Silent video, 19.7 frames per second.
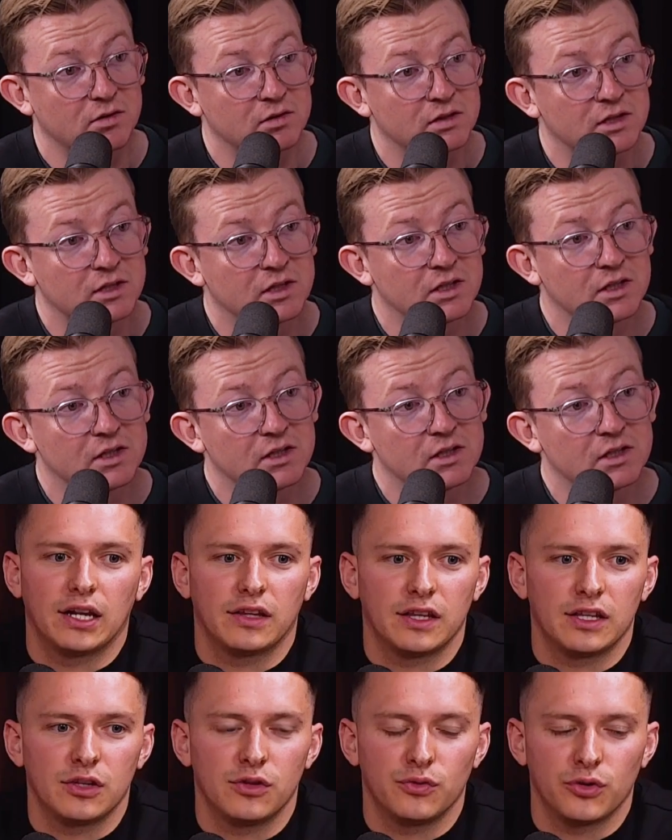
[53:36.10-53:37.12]
Yeah. And I
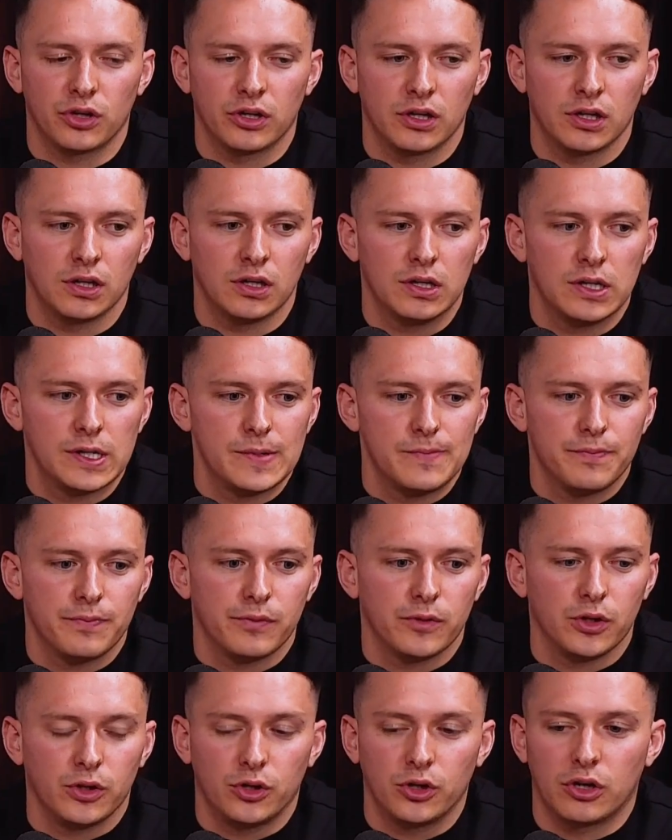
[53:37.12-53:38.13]
think you've got
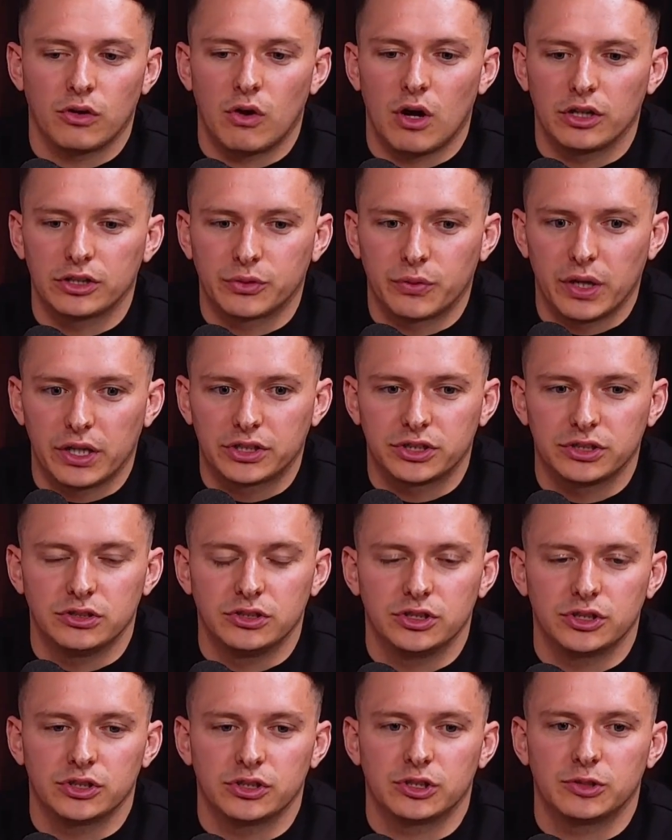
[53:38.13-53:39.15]
to ask questions,
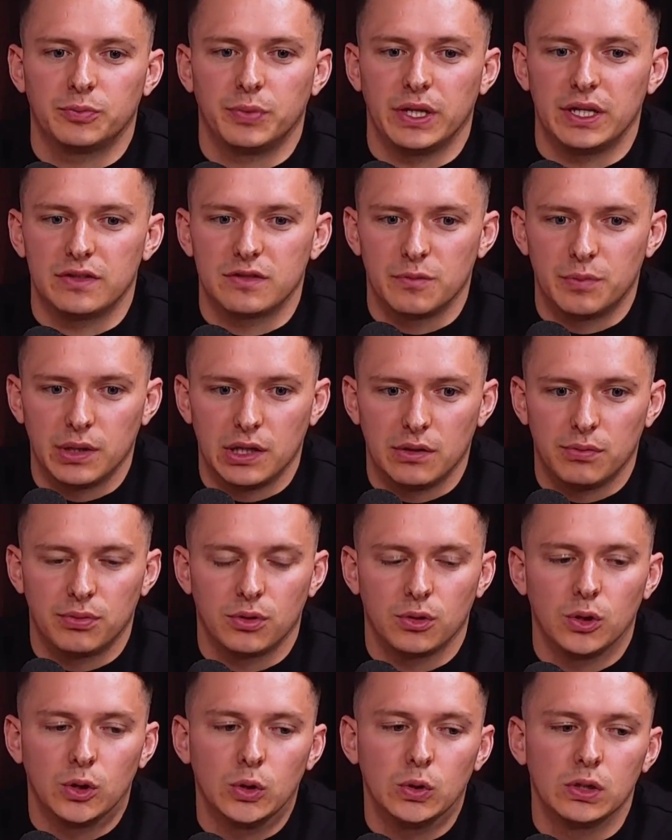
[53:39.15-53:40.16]
you've got to speak to
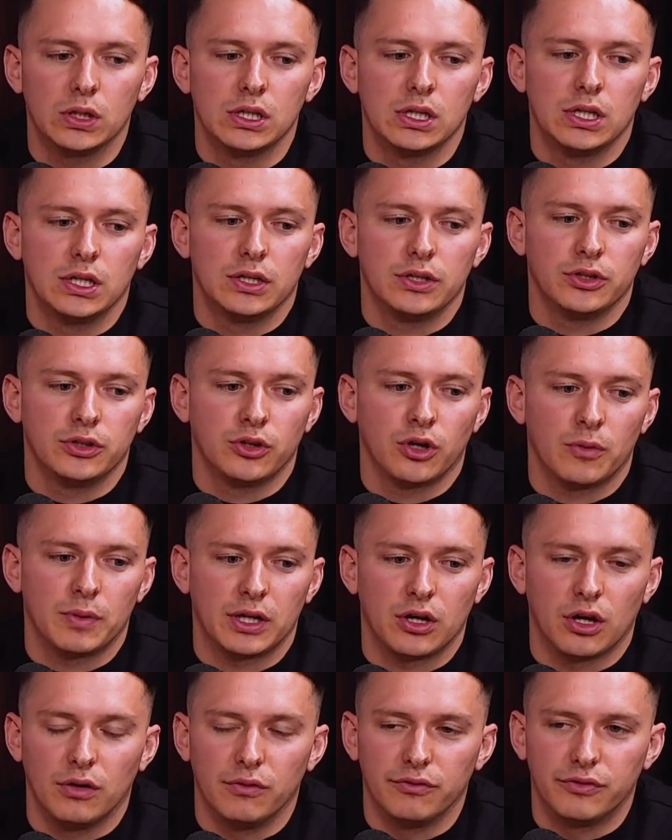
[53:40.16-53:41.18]
people, you've got to be
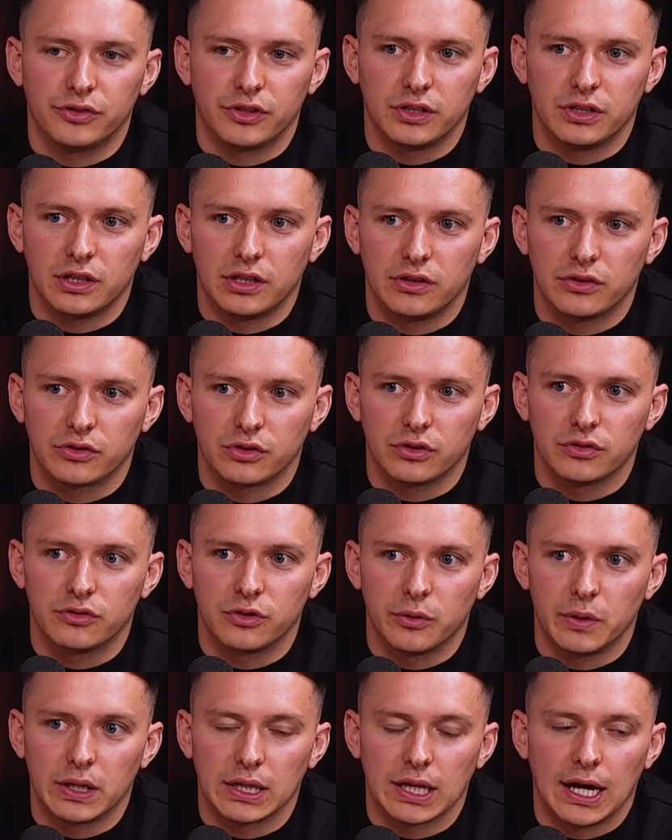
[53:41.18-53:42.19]
confident in sort of
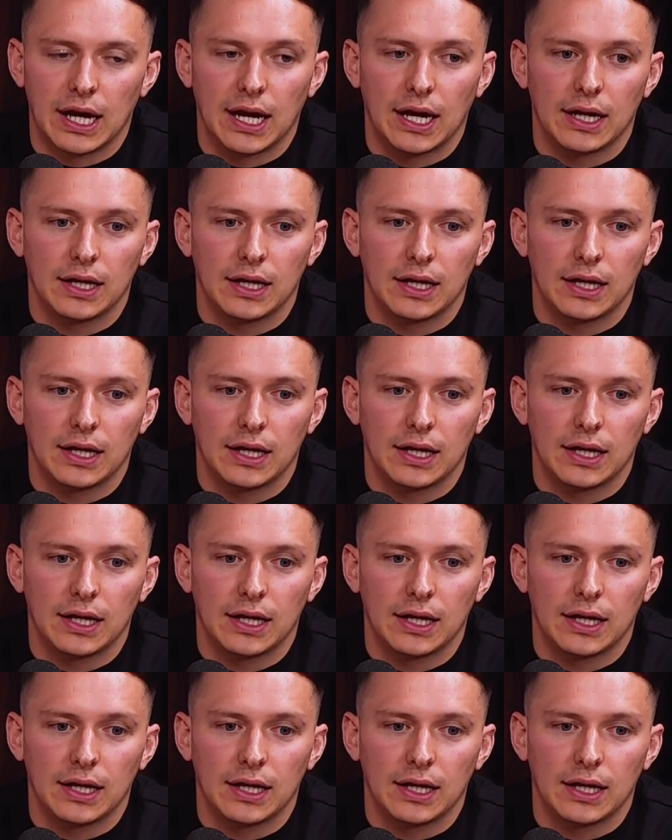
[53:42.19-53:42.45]
doing that.